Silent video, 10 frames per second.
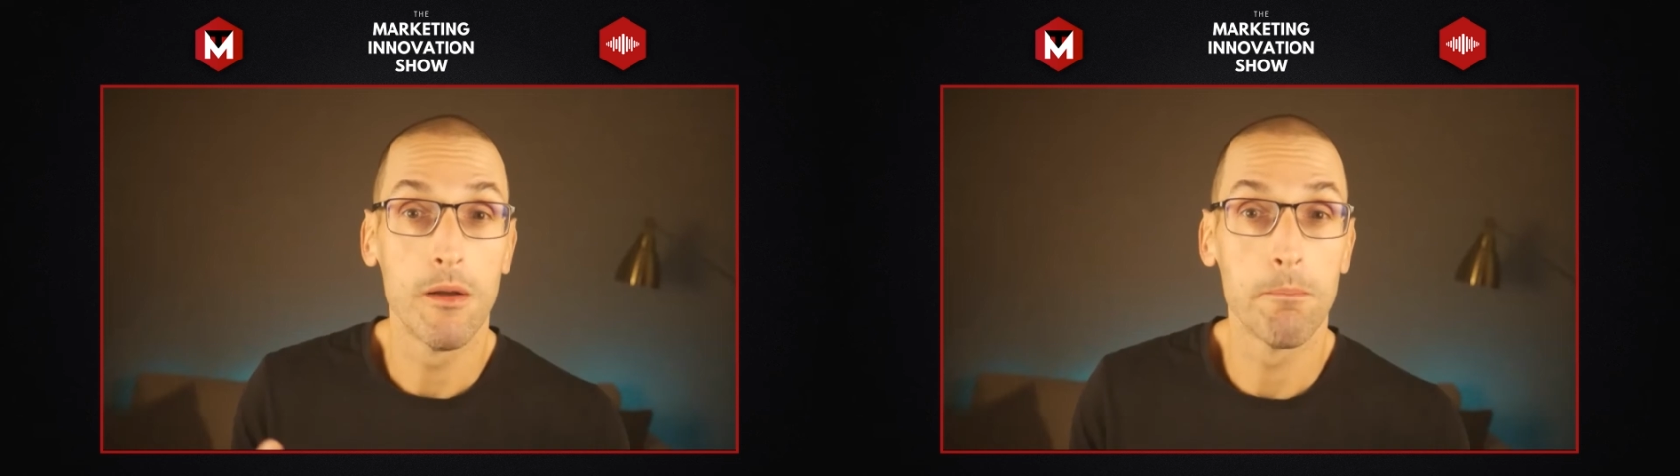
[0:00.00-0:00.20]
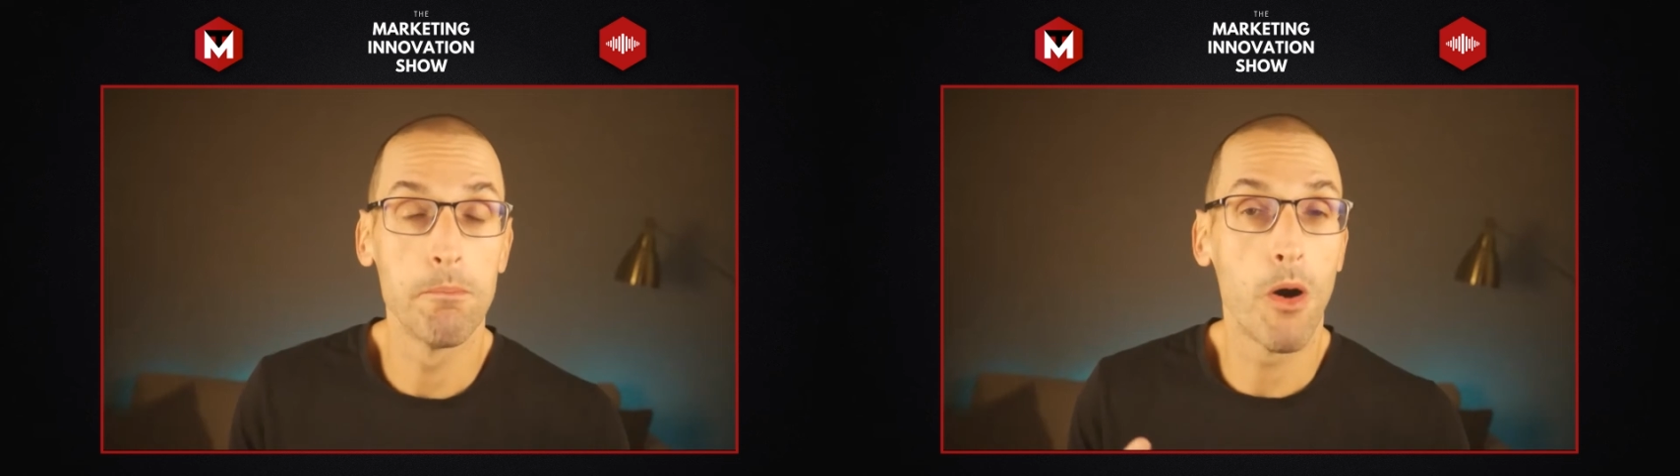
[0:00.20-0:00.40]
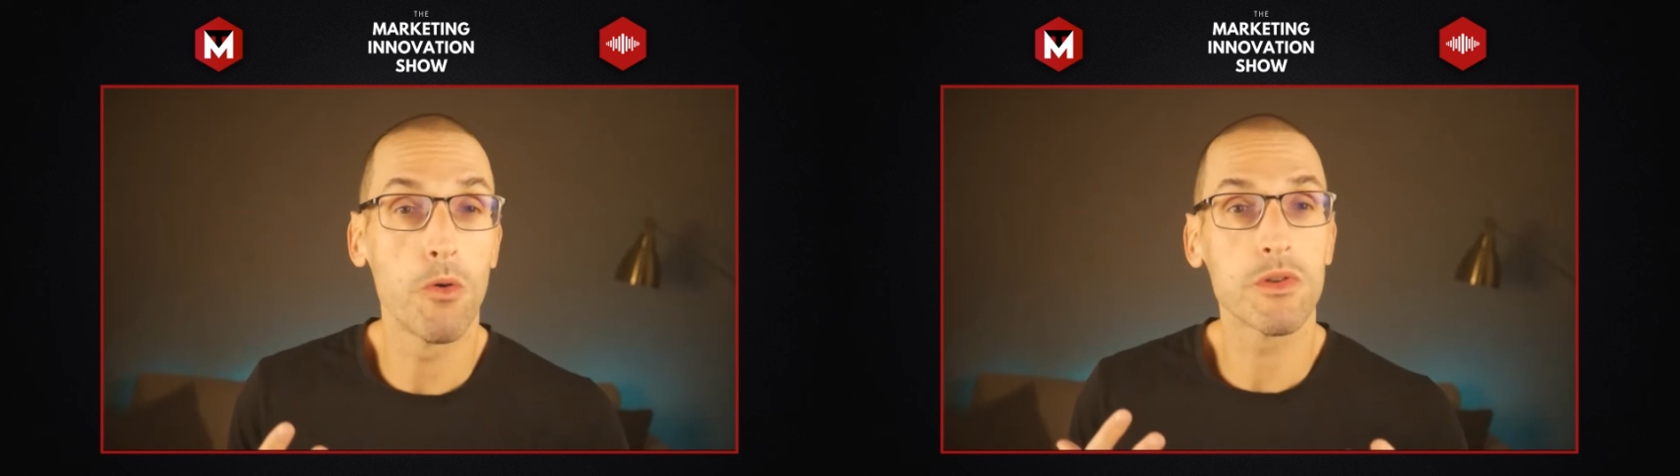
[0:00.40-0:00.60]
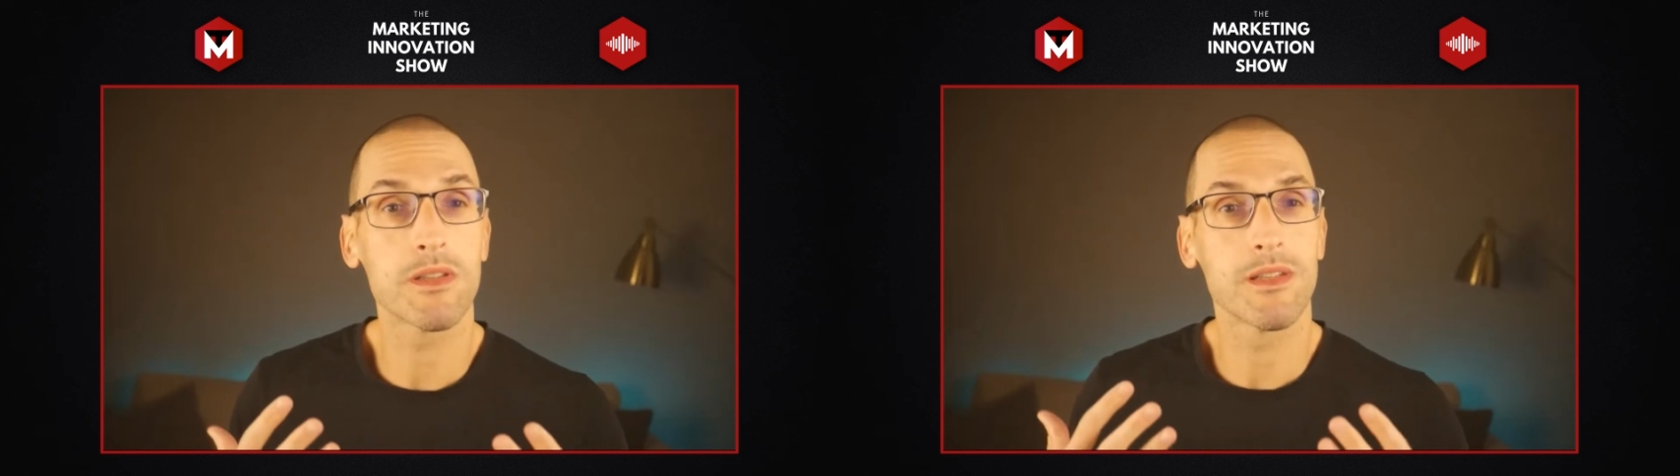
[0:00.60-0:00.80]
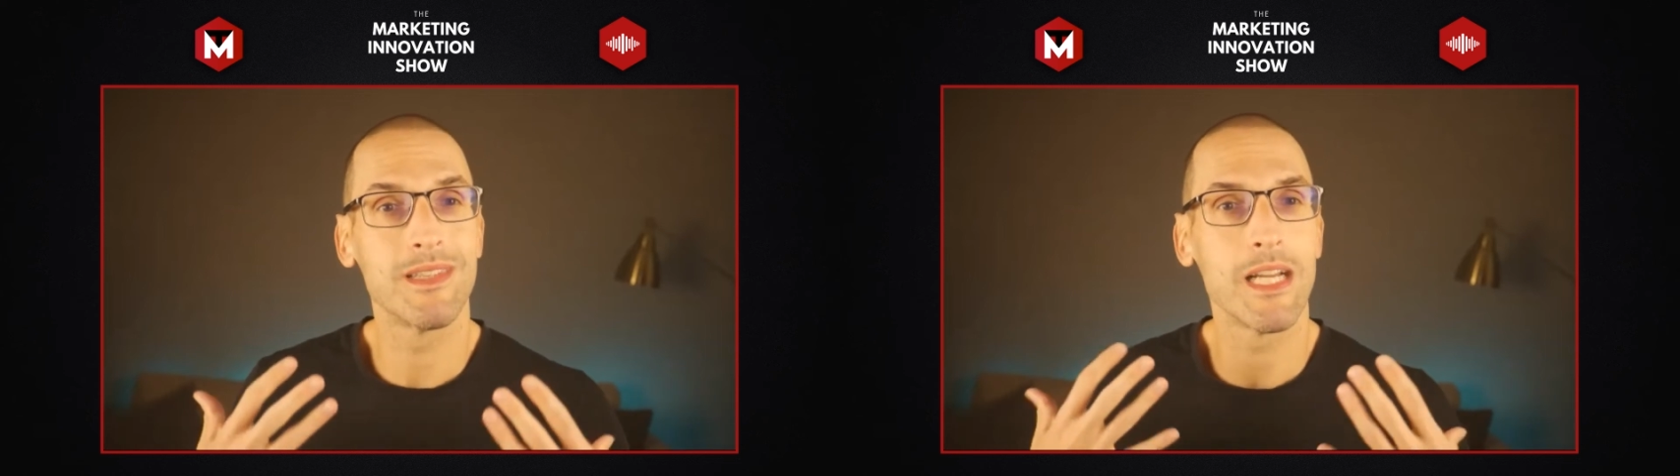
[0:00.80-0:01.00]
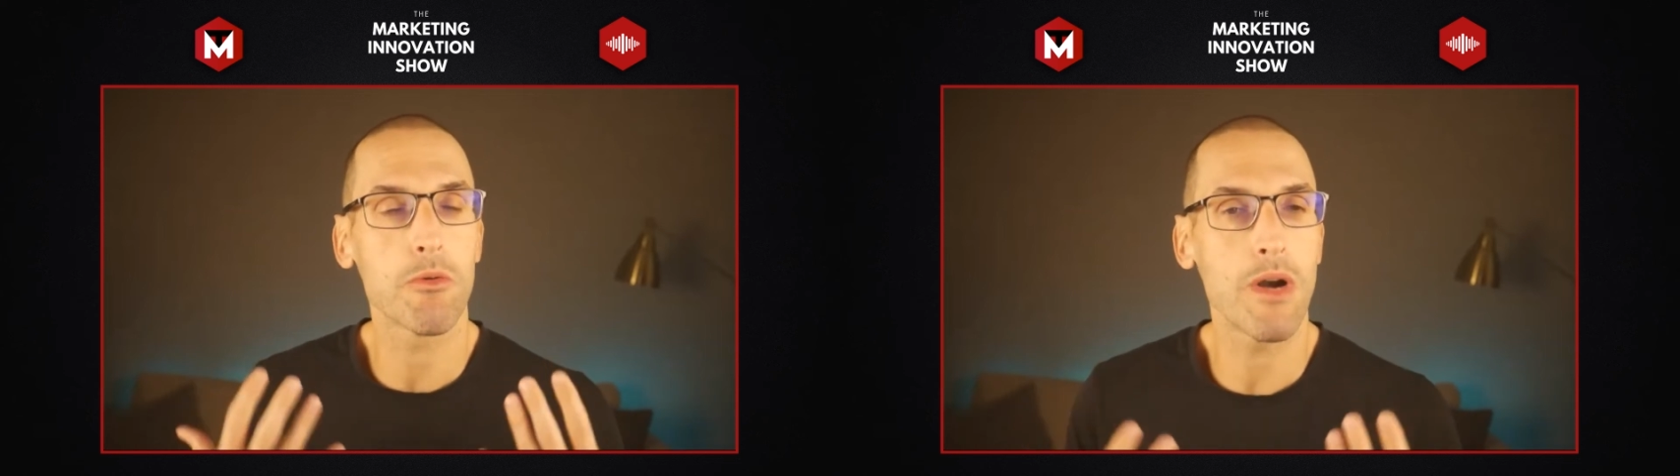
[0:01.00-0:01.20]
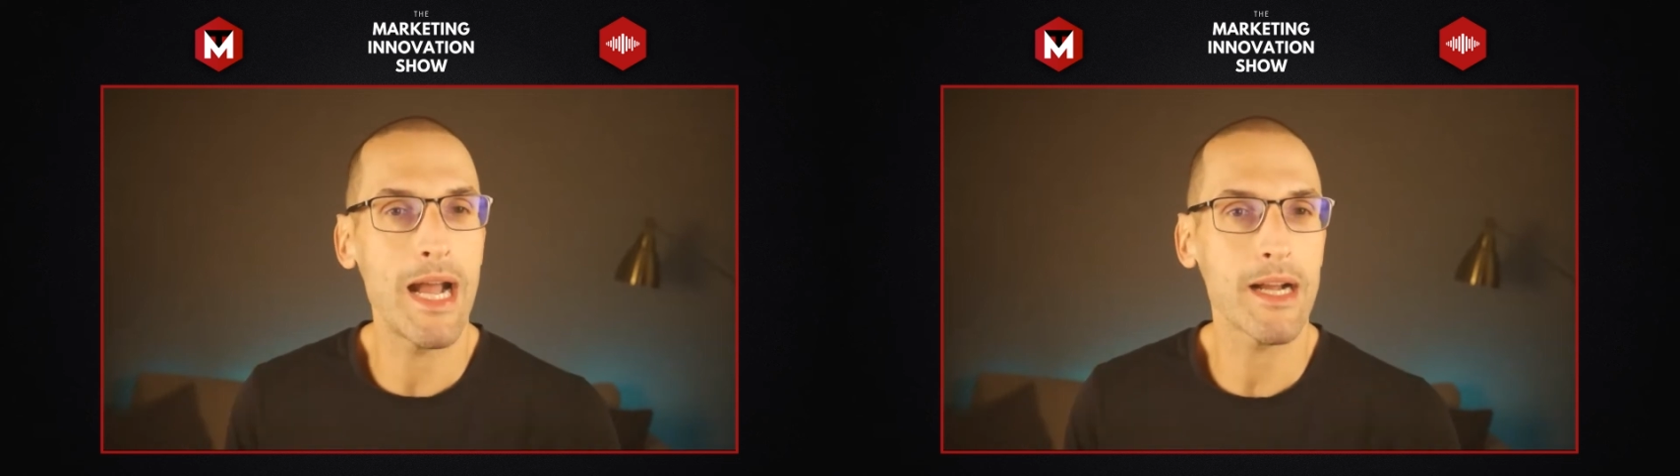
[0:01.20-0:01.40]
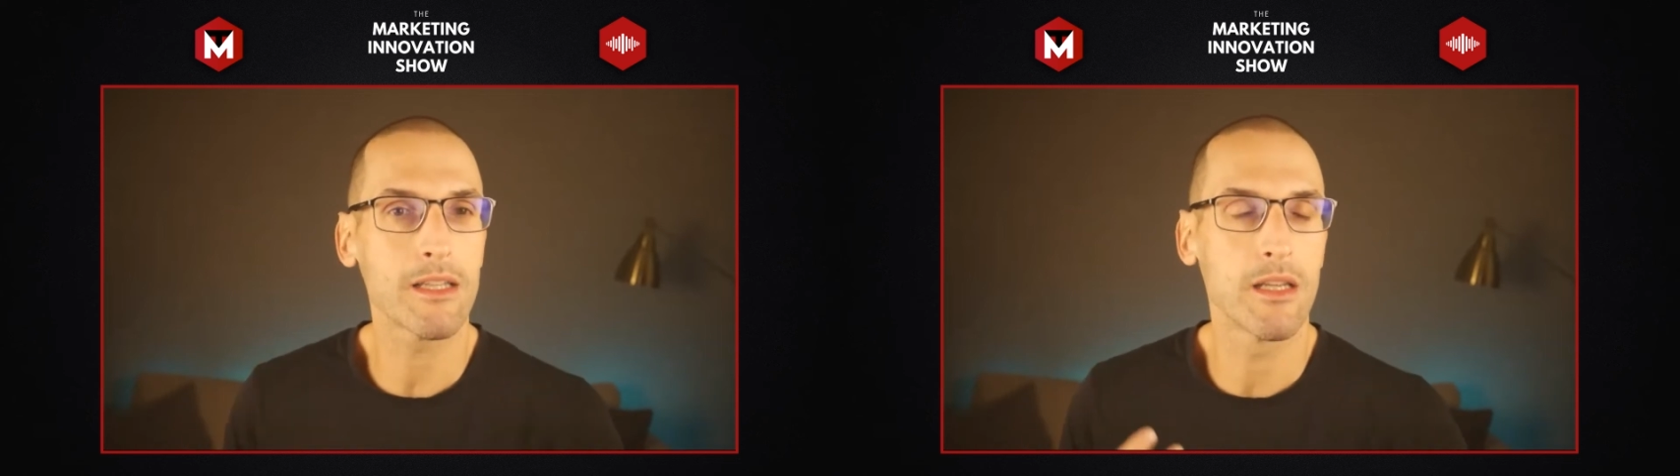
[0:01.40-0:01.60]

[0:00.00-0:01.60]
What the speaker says: most direct,